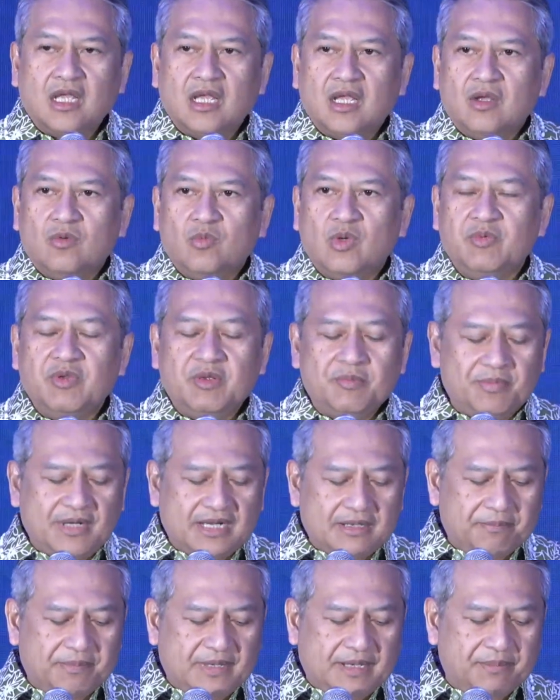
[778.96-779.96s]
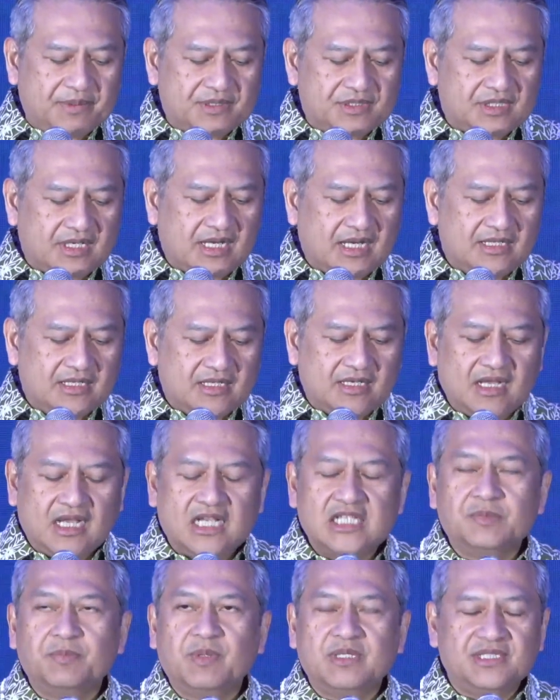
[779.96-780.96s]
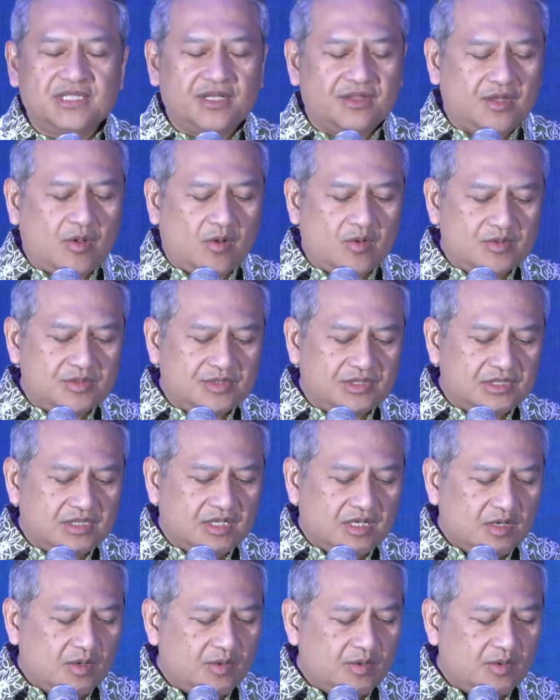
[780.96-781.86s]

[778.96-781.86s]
When we bring people together, especially those who